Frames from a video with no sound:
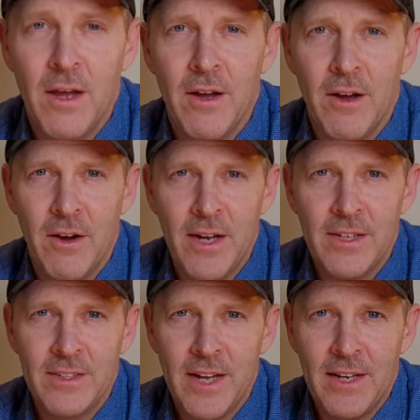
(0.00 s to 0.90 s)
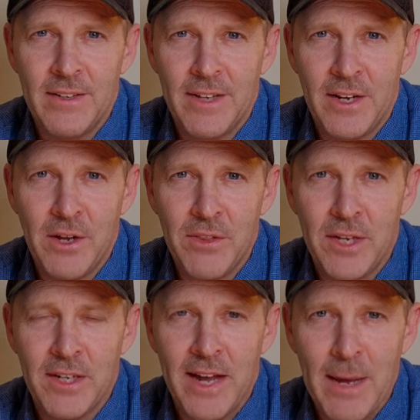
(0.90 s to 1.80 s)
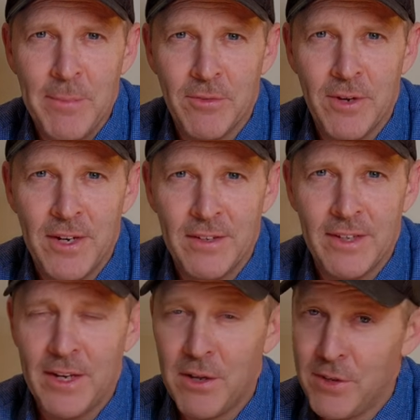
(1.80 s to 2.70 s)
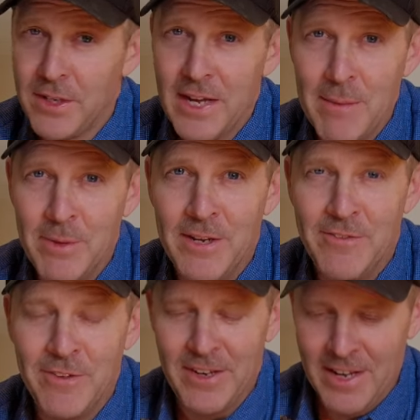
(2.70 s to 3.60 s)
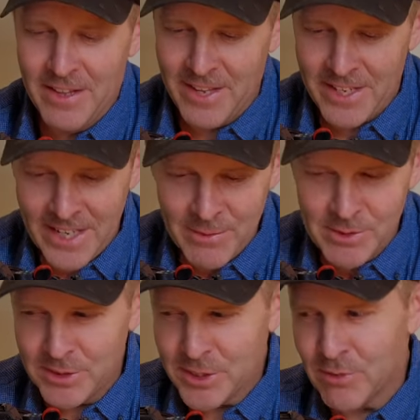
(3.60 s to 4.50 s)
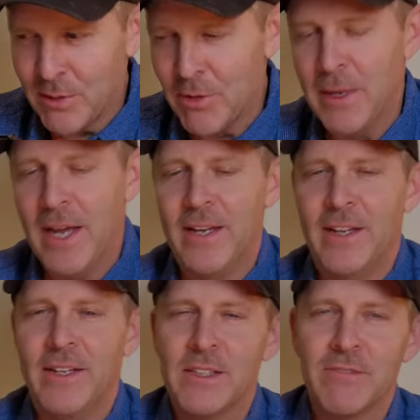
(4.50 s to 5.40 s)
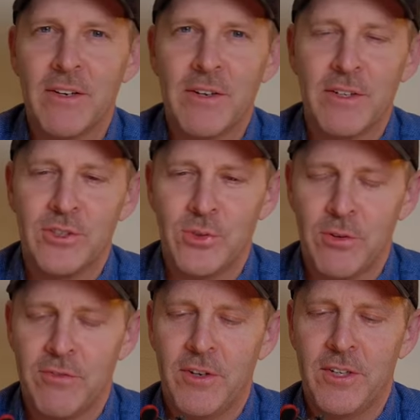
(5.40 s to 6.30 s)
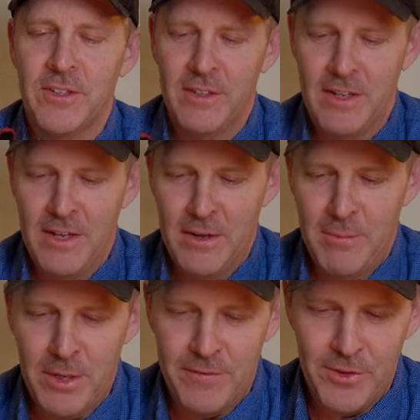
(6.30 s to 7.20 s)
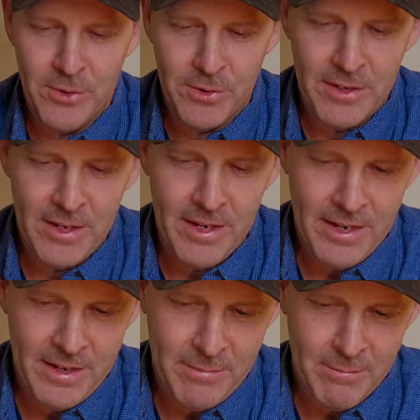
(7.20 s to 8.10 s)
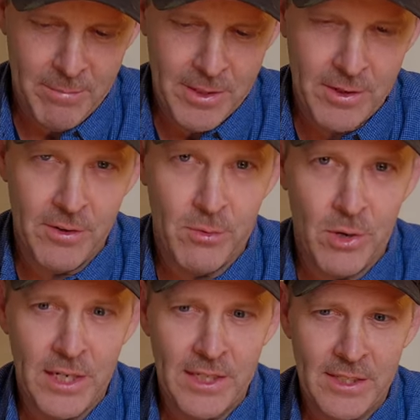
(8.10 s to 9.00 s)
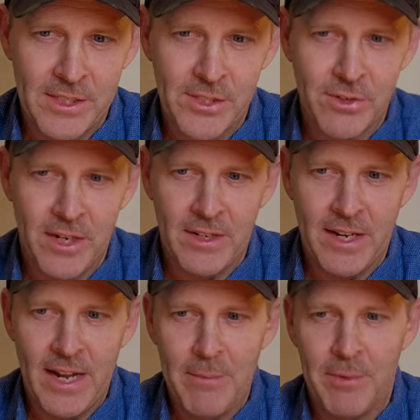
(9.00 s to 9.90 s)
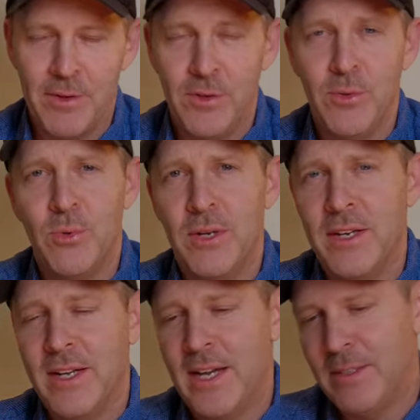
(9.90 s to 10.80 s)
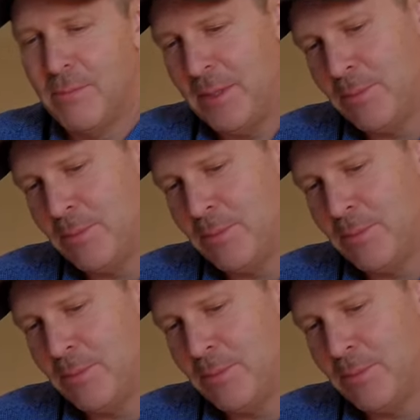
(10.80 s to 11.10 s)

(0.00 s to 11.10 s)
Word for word: All right, not not a good thing to happen, right? Not a good thing to happen. Thank God I was on this rubber mat and it was a very short fall. But if you were in a bigger walking down the street and that happened, you would not be